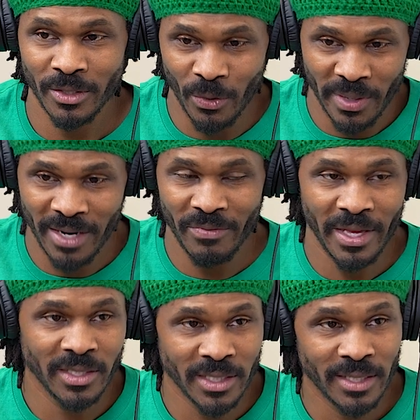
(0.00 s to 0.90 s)
you know, we had the
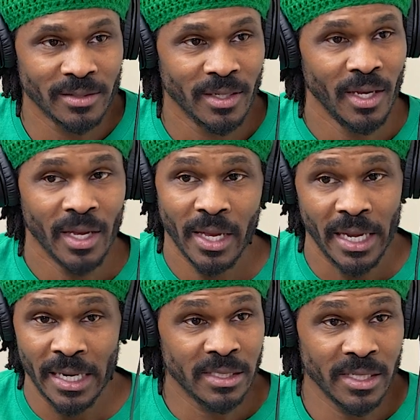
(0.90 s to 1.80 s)
VHS. Yeah.
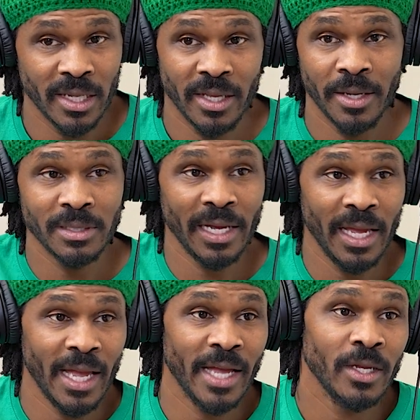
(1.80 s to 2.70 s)
He didn't say that. He was like,
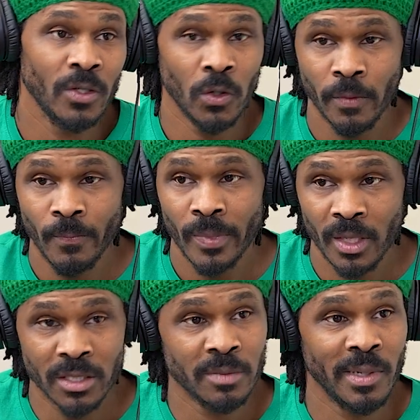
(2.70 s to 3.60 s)
hey, how y'all doing?
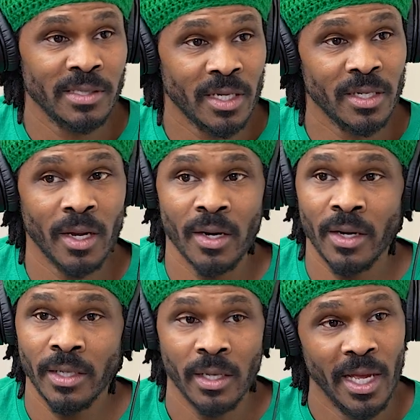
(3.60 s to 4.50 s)
This is my son,
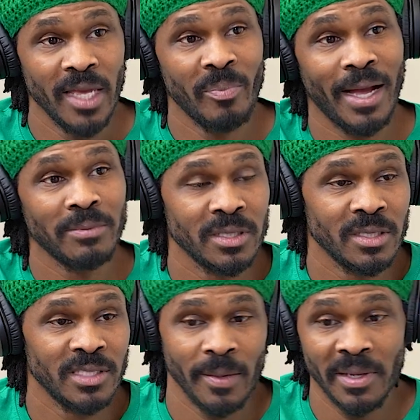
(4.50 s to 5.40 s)
Donarian. He pops in
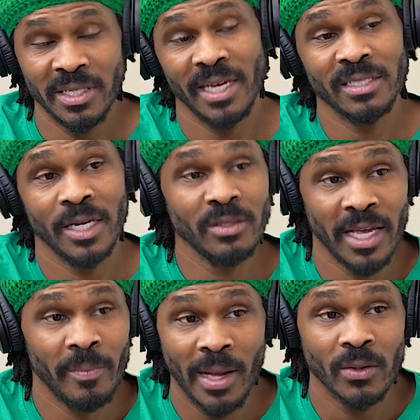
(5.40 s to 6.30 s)
the tape. He takes their
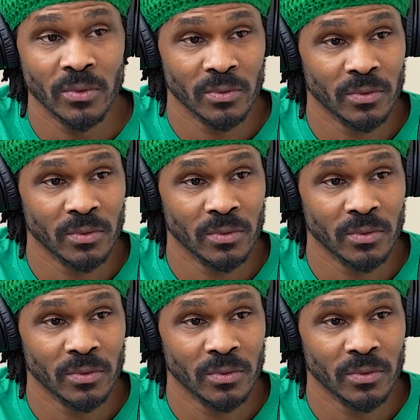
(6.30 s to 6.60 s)
tape out